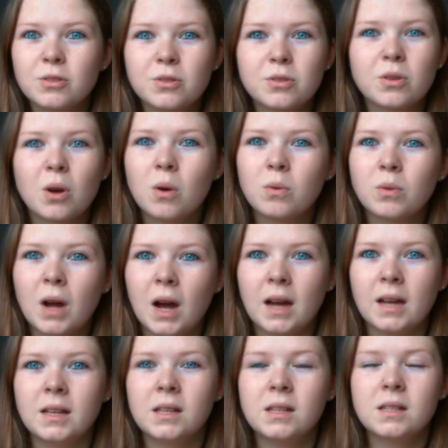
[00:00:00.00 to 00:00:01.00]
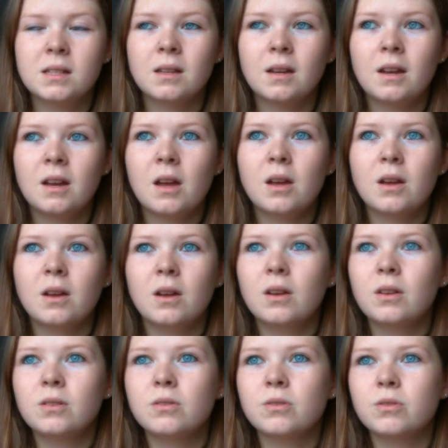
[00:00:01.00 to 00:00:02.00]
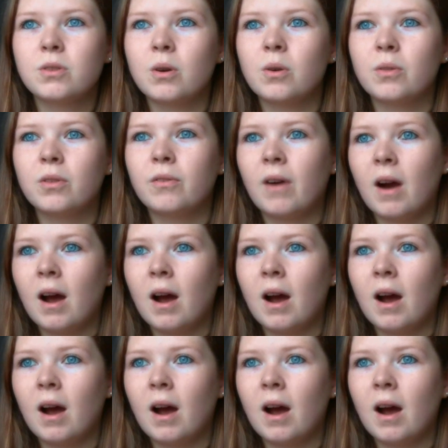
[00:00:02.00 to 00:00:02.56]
so nice. So there